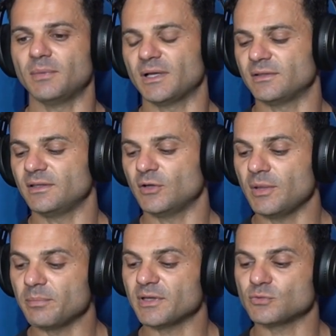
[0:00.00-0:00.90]
But the
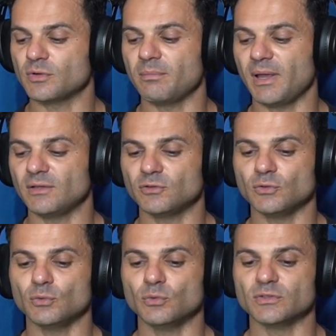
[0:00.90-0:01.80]
Olympics were meant
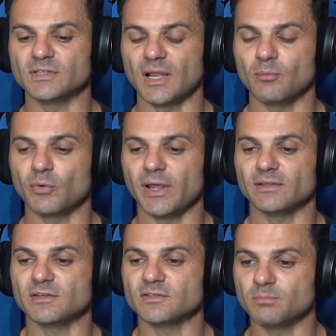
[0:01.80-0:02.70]
to
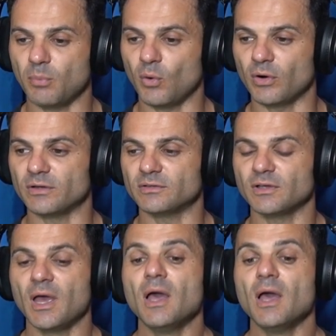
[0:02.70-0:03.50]
celebrate sport